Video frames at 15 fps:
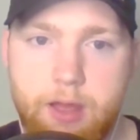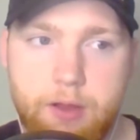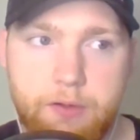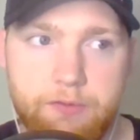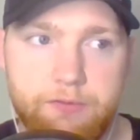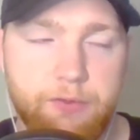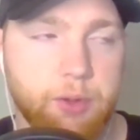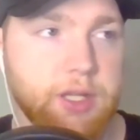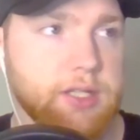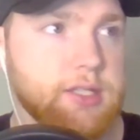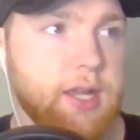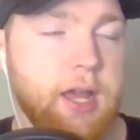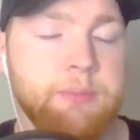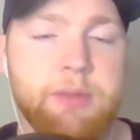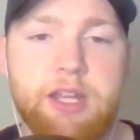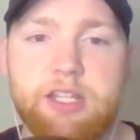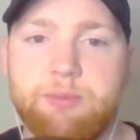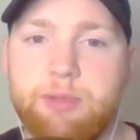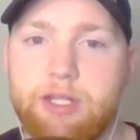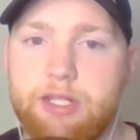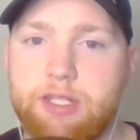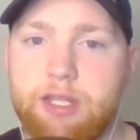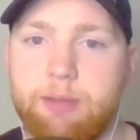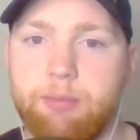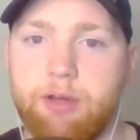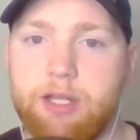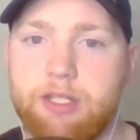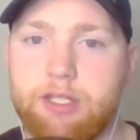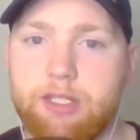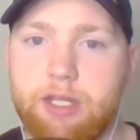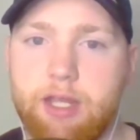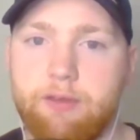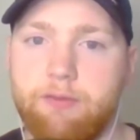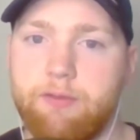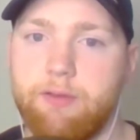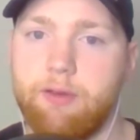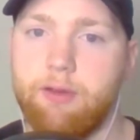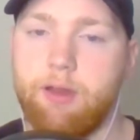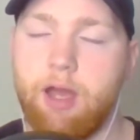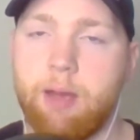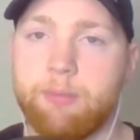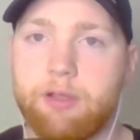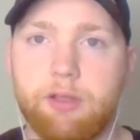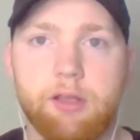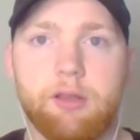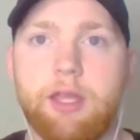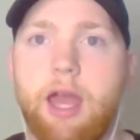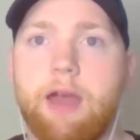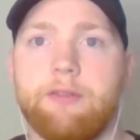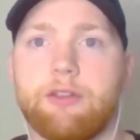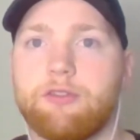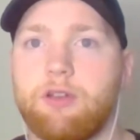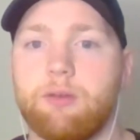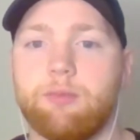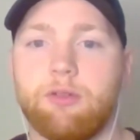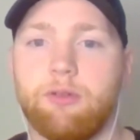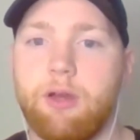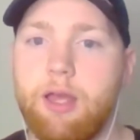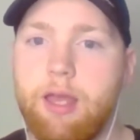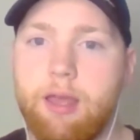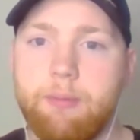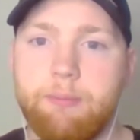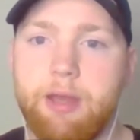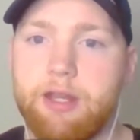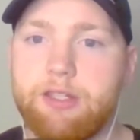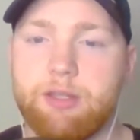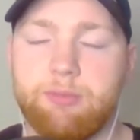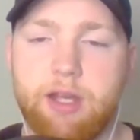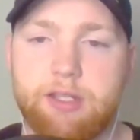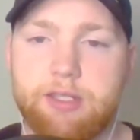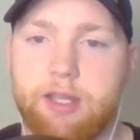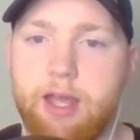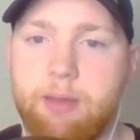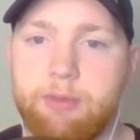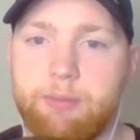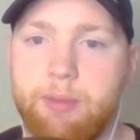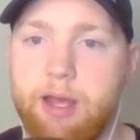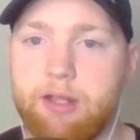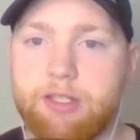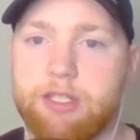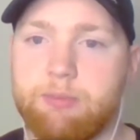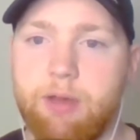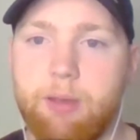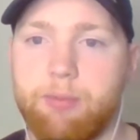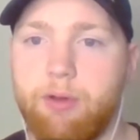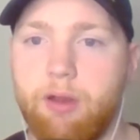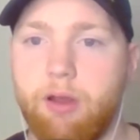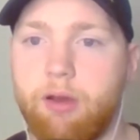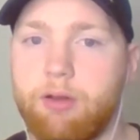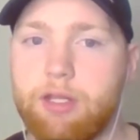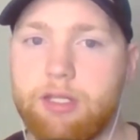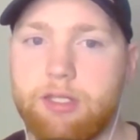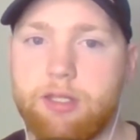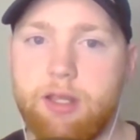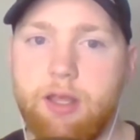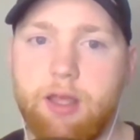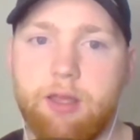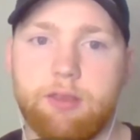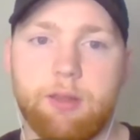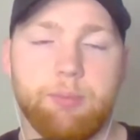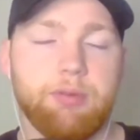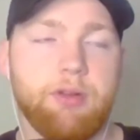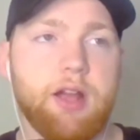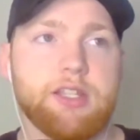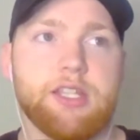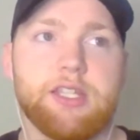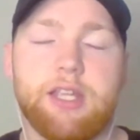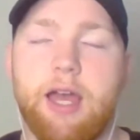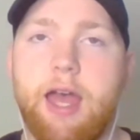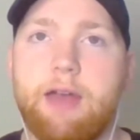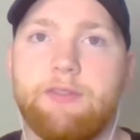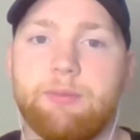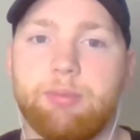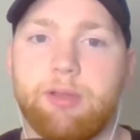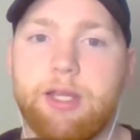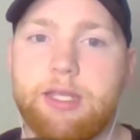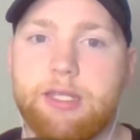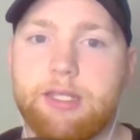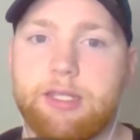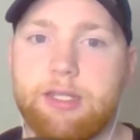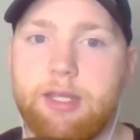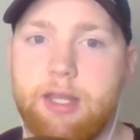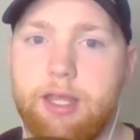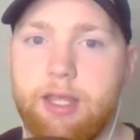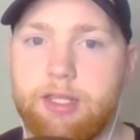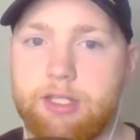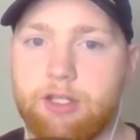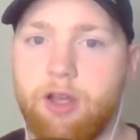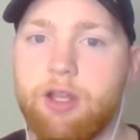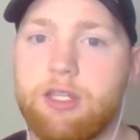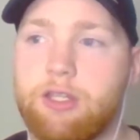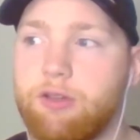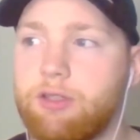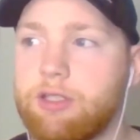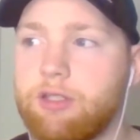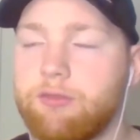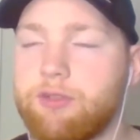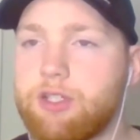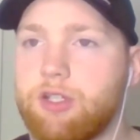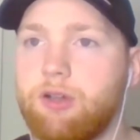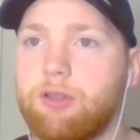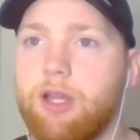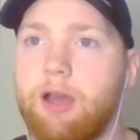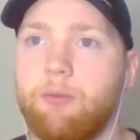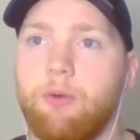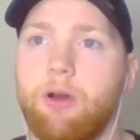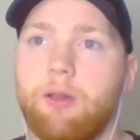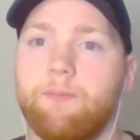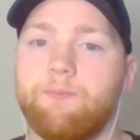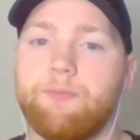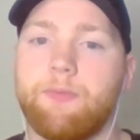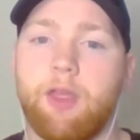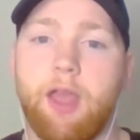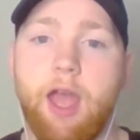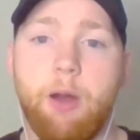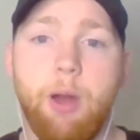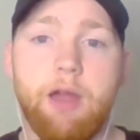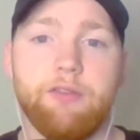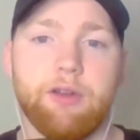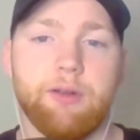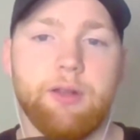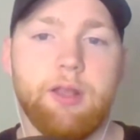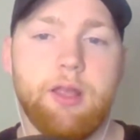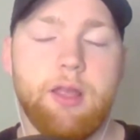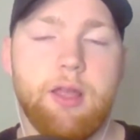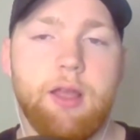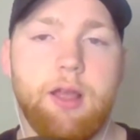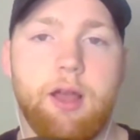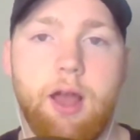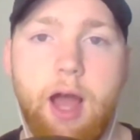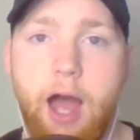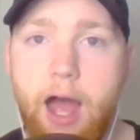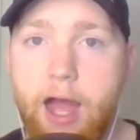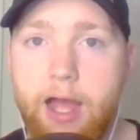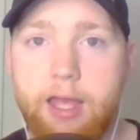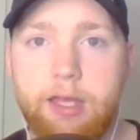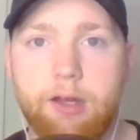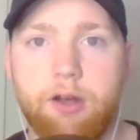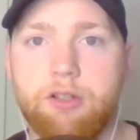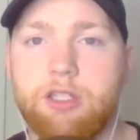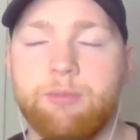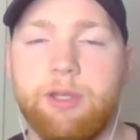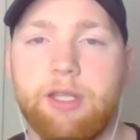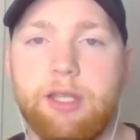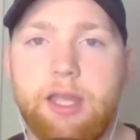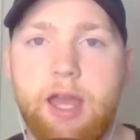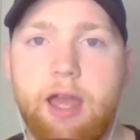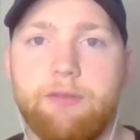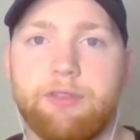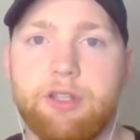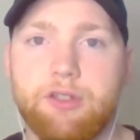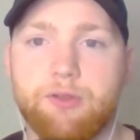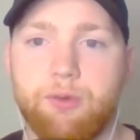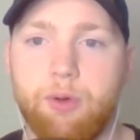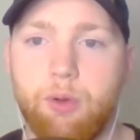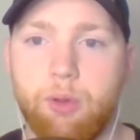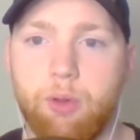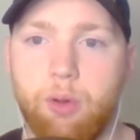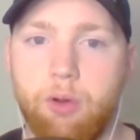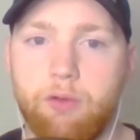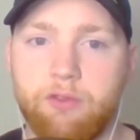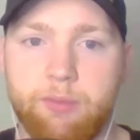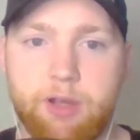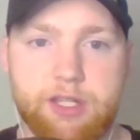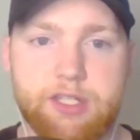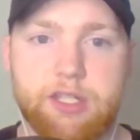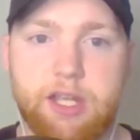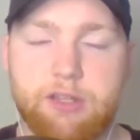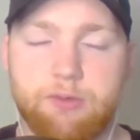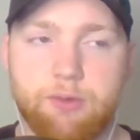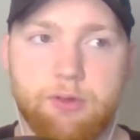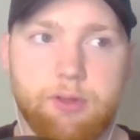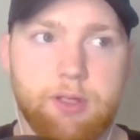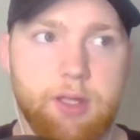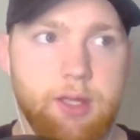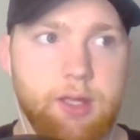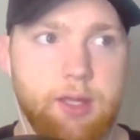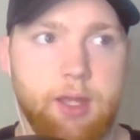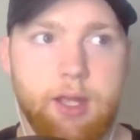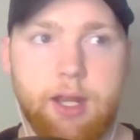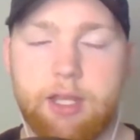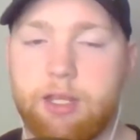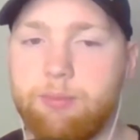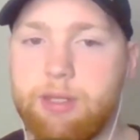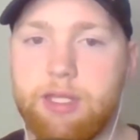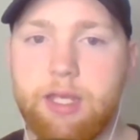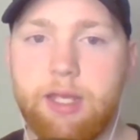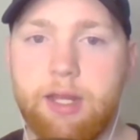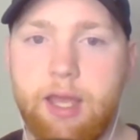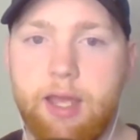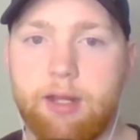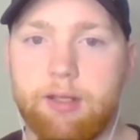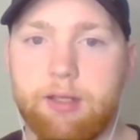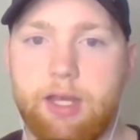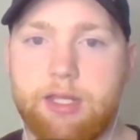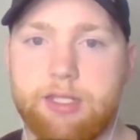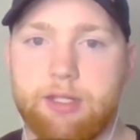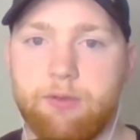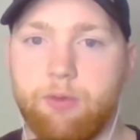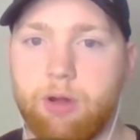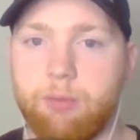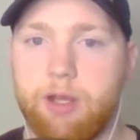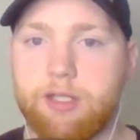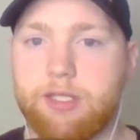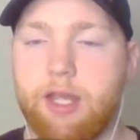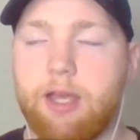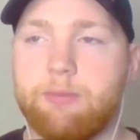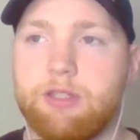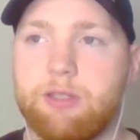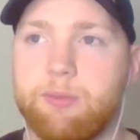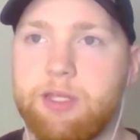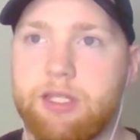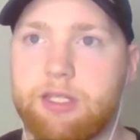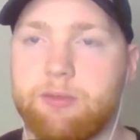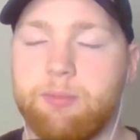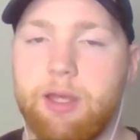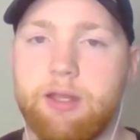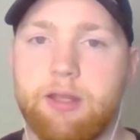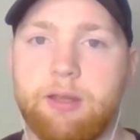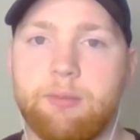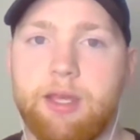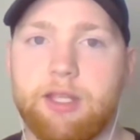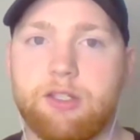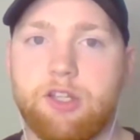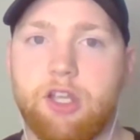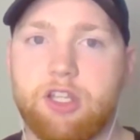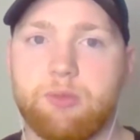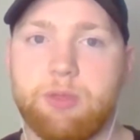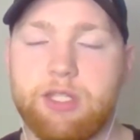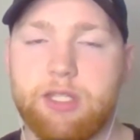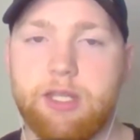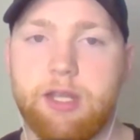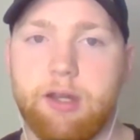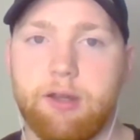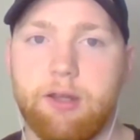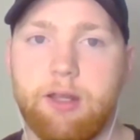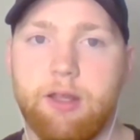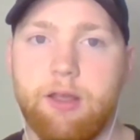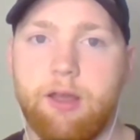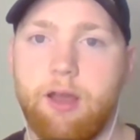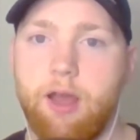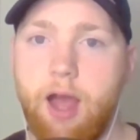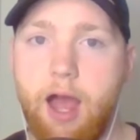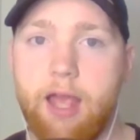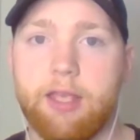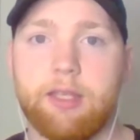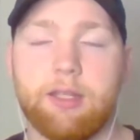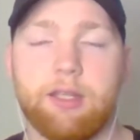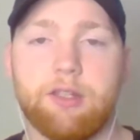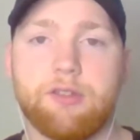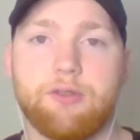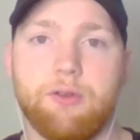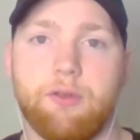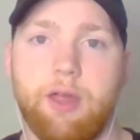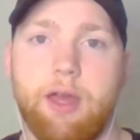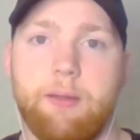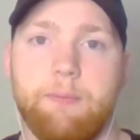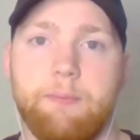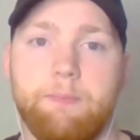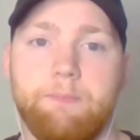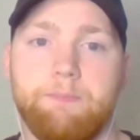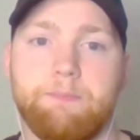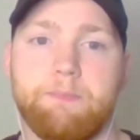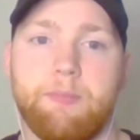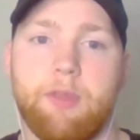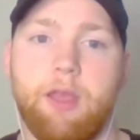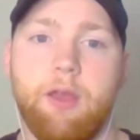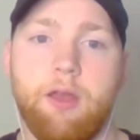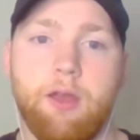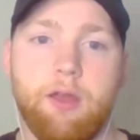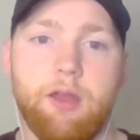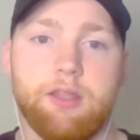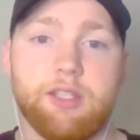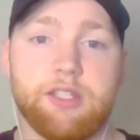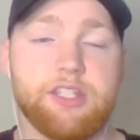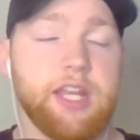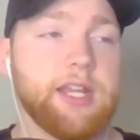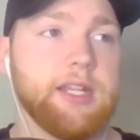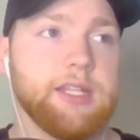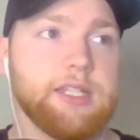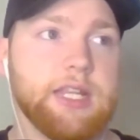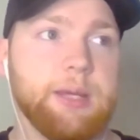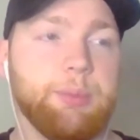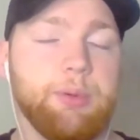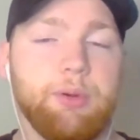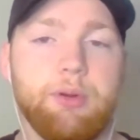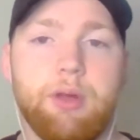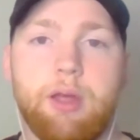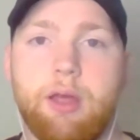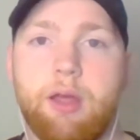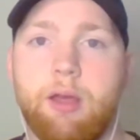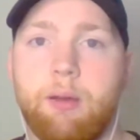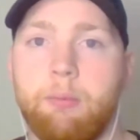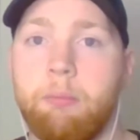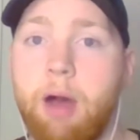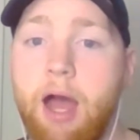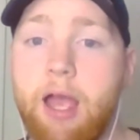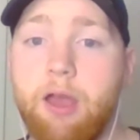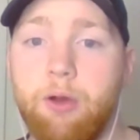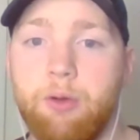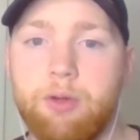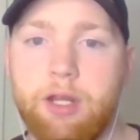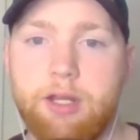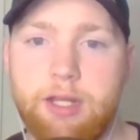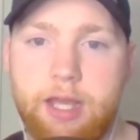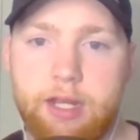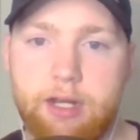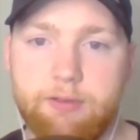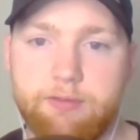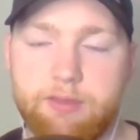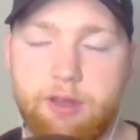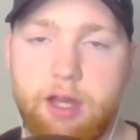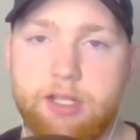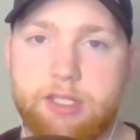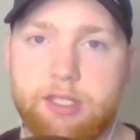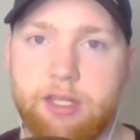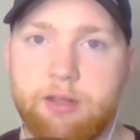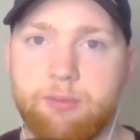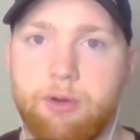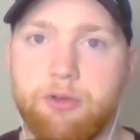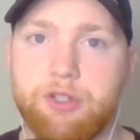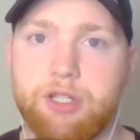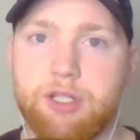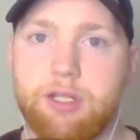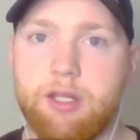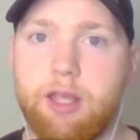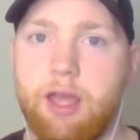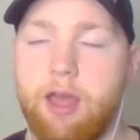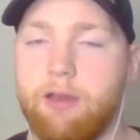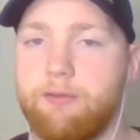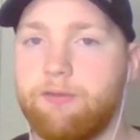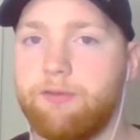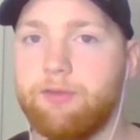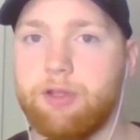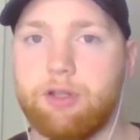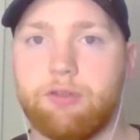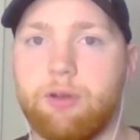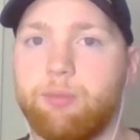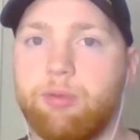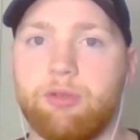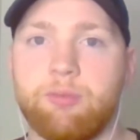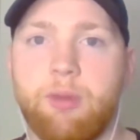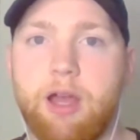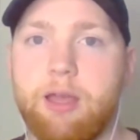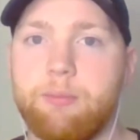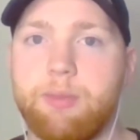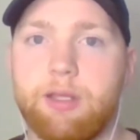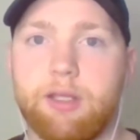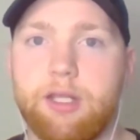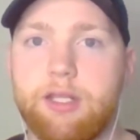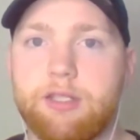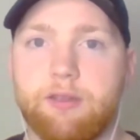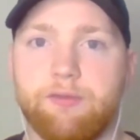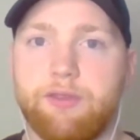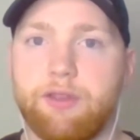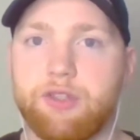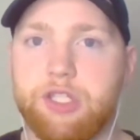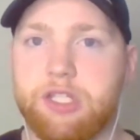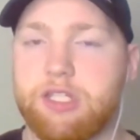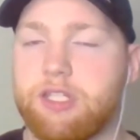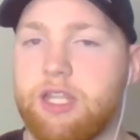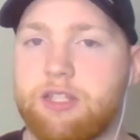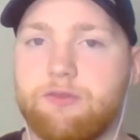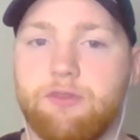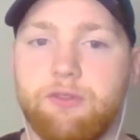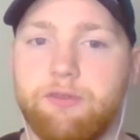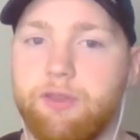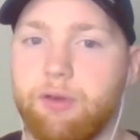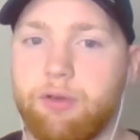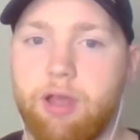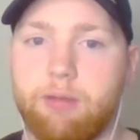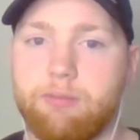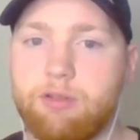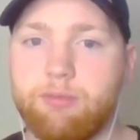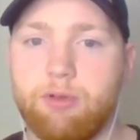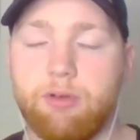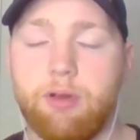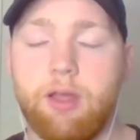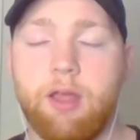For the time management example I just gave, I'm clearly having trouble managing my time and balancing my priorities. The process I have in place is not yielding the result I want. However, I ultimately have control over schedule, and I can begin analyzing where my time is being spent and make adjustments there. I can control that. In the second example, my own negative thoughts and emotions have crippled my ability to feel successful, feel comfortable.